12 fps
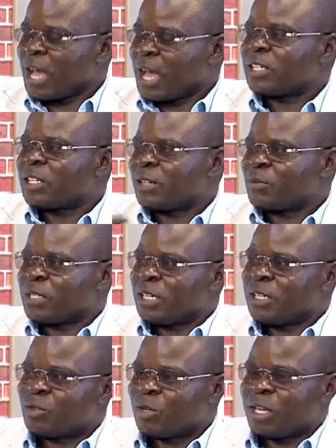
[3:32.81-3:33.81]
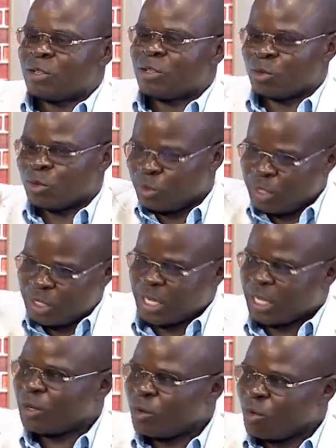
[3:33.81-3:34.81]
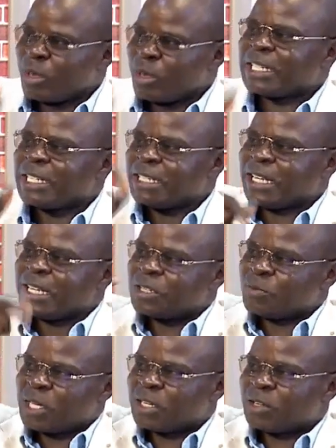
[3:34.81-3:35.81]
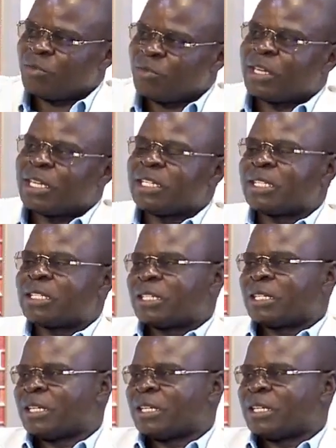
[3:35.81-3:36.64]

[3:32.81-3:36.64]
and it helps the student to check what is expected of when he's